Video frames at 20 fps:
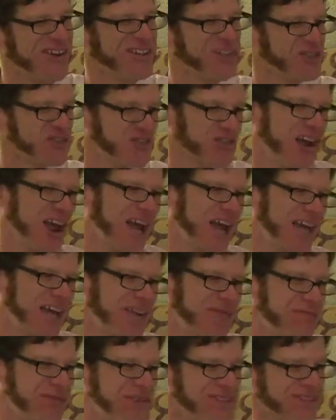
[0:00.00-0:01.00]
Runs
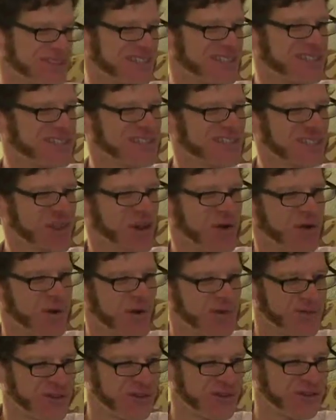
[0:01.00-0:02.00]
dry because it's
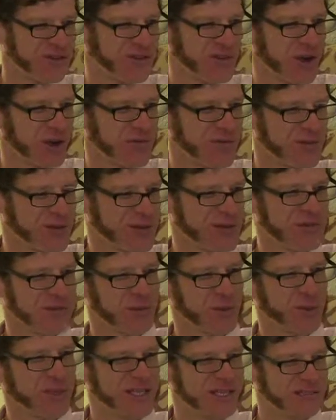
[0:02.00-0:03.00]
so
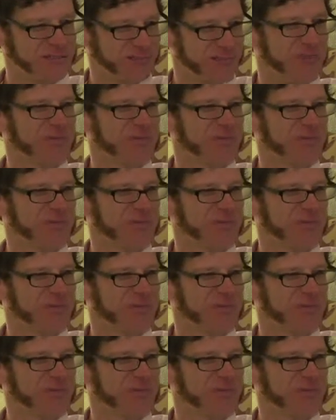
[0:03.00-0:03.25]
overexploited.